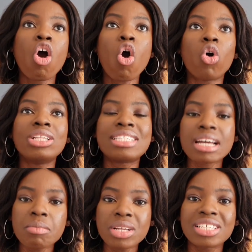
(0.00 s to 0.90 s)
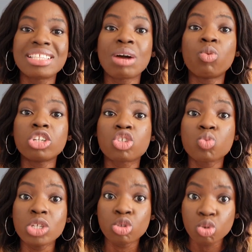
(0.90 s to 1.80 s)
or damage that what
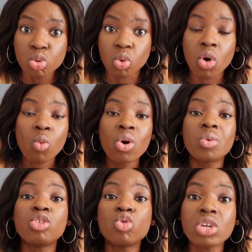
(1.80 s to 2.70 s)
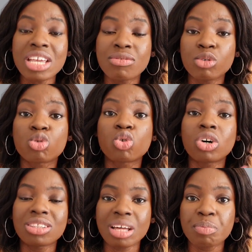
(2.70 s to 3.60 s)
we do when we do evil to
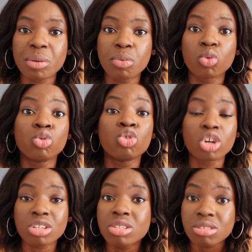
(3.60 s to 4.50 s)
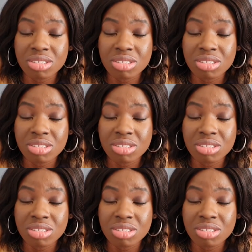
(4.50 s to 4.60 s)
other people does to